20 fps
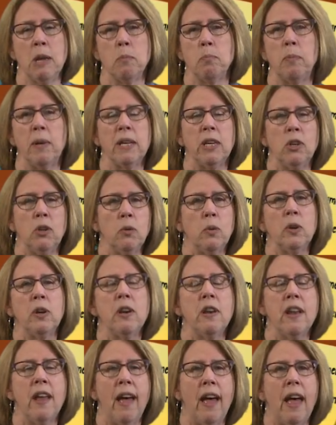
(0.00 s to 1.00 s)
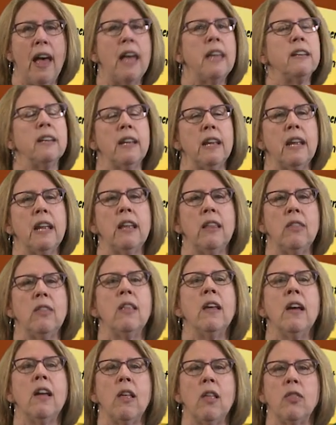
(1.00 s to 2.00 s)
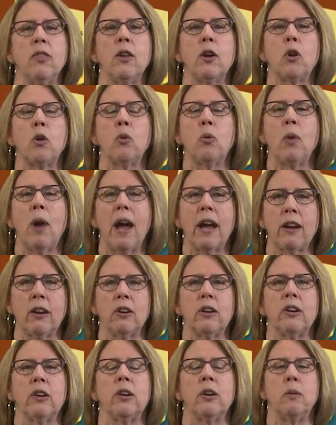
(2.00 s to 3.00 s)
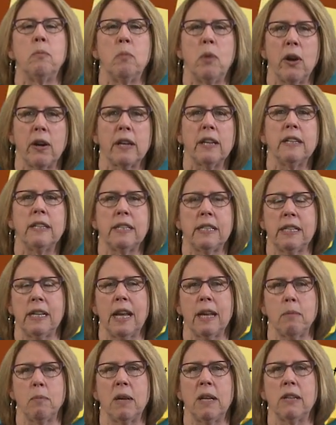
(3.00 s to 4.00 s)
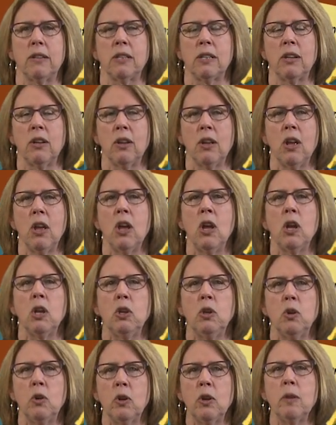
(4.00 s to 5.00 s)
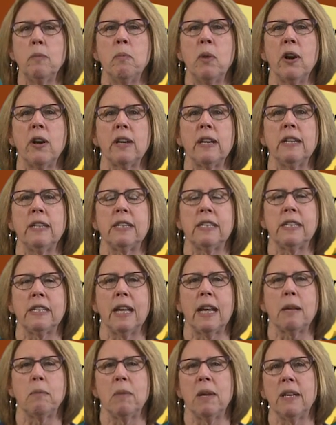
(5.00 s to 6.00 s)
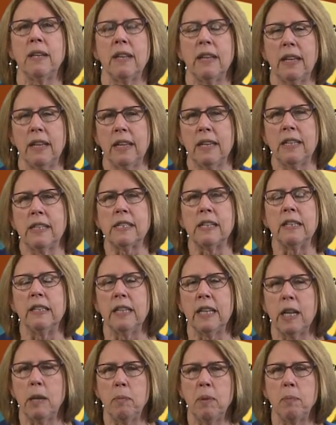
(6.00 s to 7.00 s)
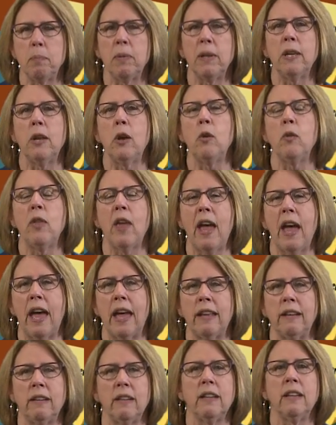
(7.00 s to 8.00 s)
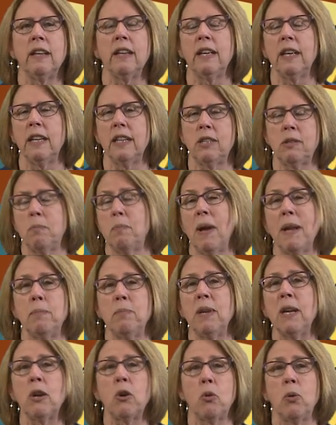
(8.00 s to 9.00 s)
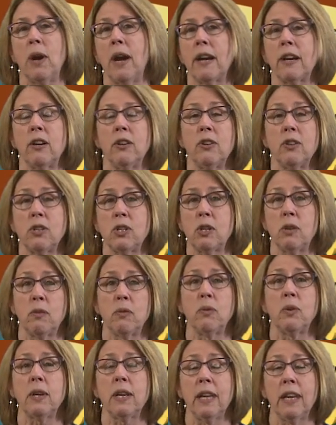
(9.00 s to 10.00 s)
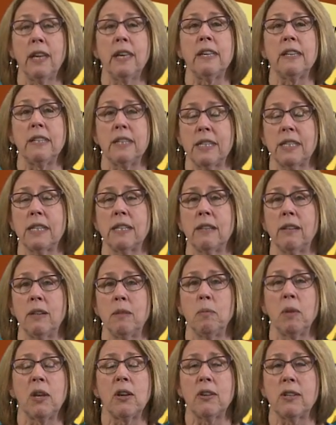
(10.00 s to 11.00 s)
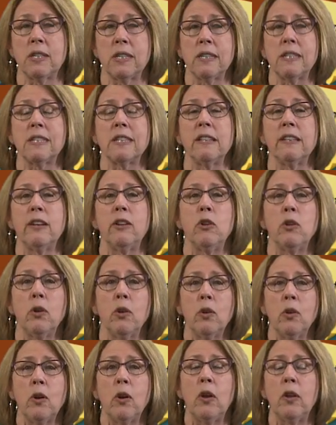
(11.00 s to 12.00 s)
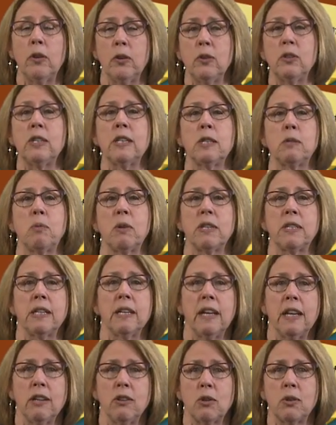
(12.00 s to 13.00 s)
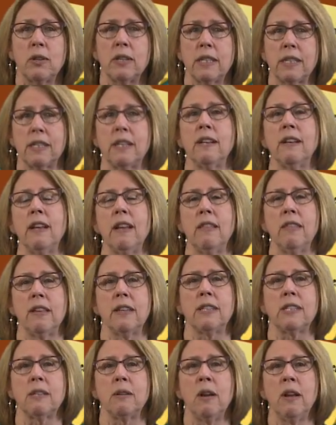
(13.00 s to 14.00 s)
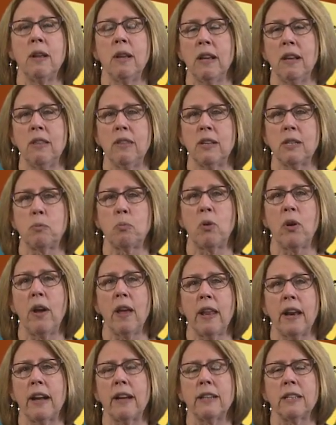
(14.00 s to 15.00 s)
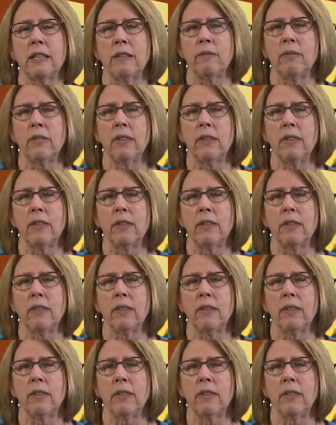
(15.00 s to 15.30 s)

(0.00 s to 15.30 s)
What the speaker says: But you are not in the cracker market segment. Your market segment is a little bit below that. It might be crackers for kids because it's a little girl who's expressing interest in this product.